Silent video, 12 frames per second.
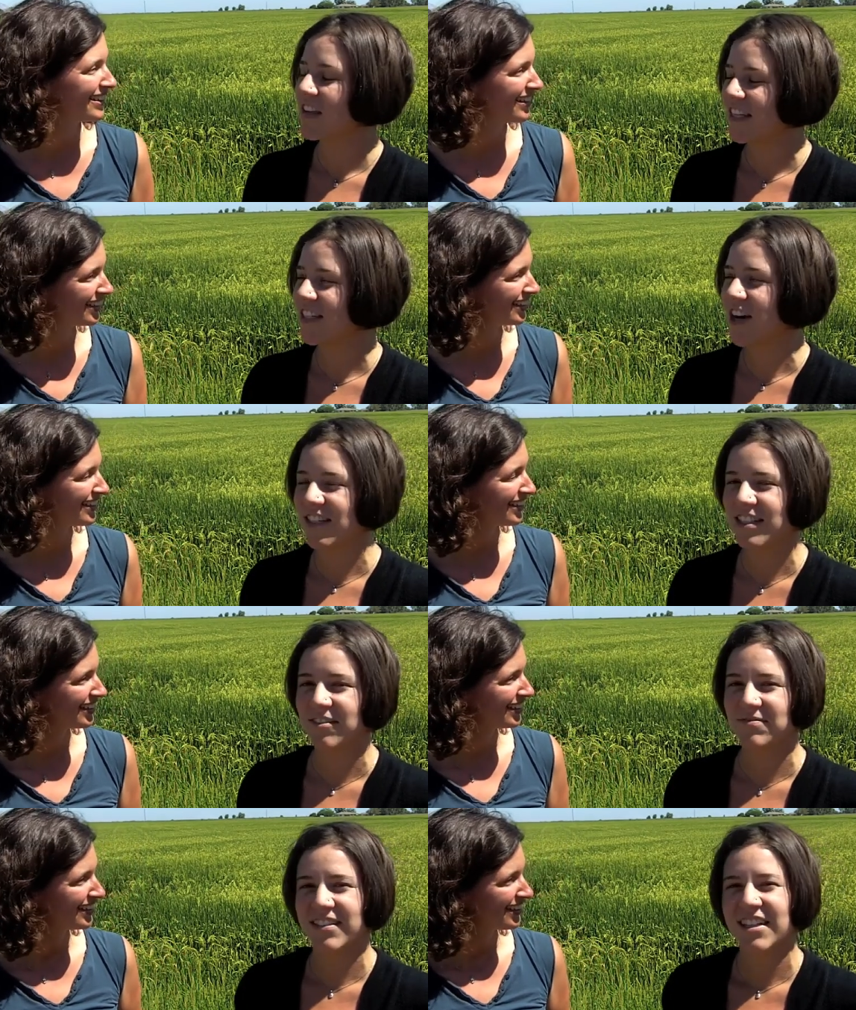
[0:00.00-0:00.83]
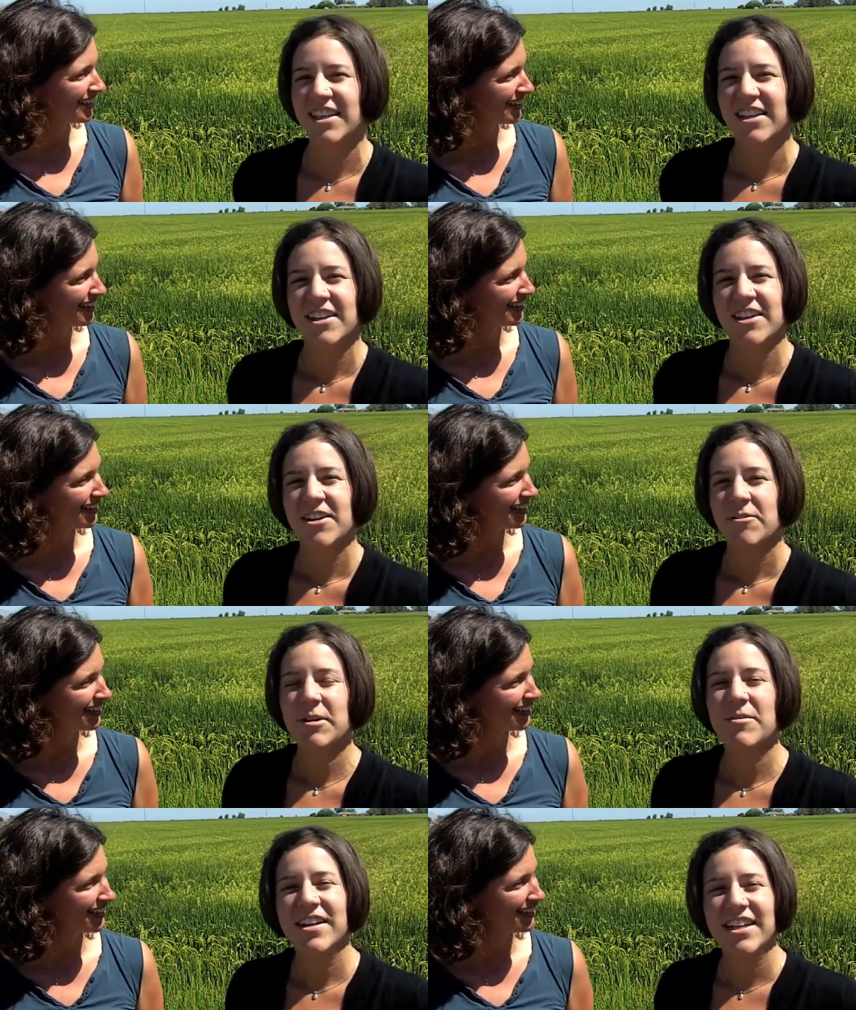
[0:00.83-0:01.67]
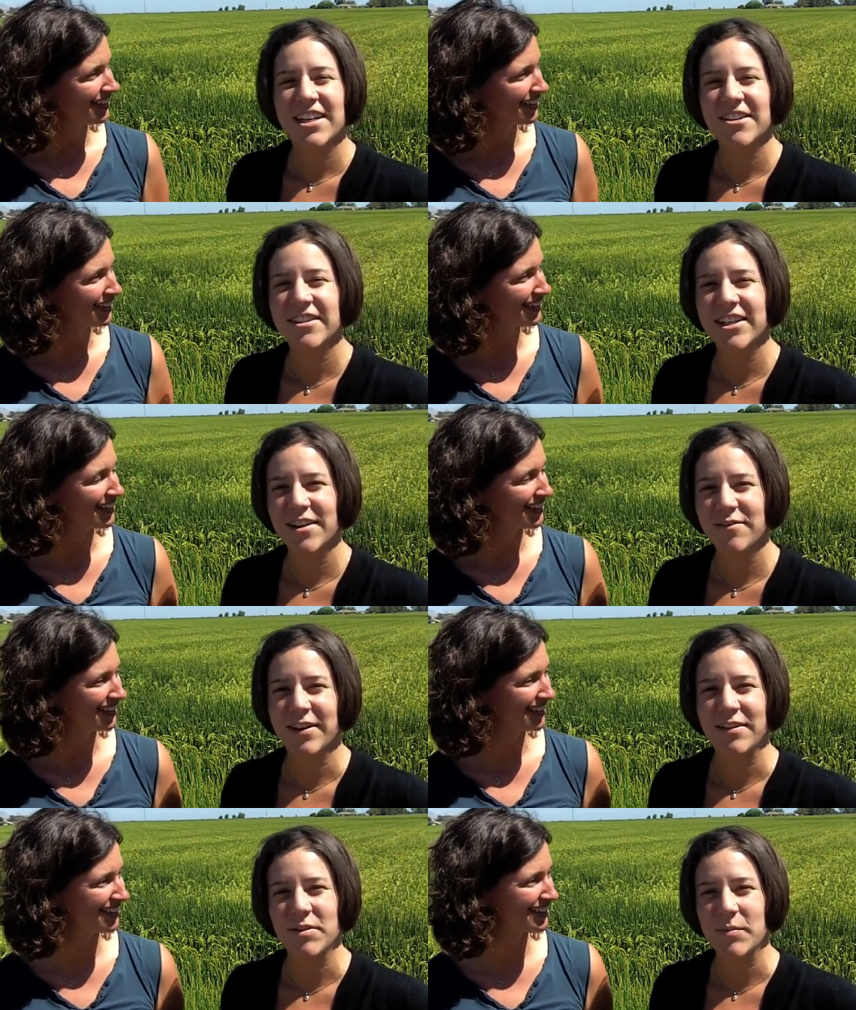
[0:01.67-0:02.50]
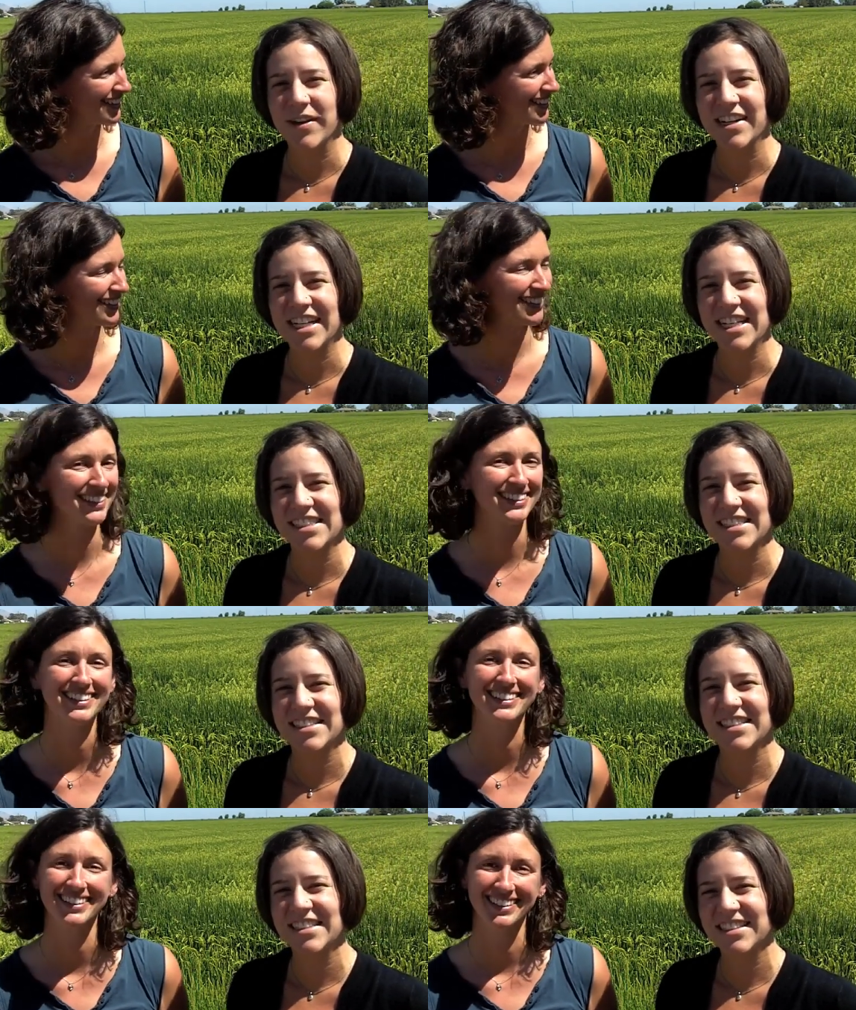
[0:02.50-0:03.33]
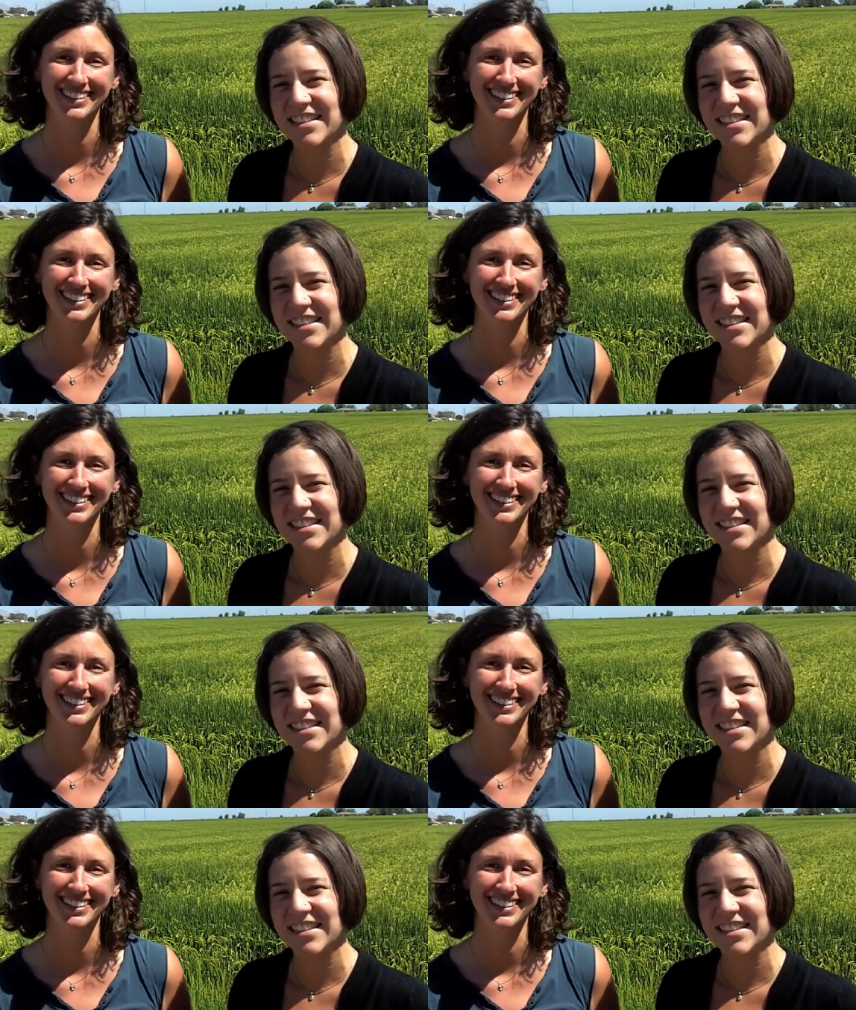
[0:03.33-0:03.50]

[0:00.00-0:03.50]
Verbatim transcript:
Speaker 1: That's awesome. We want to hear what your favorite bird is.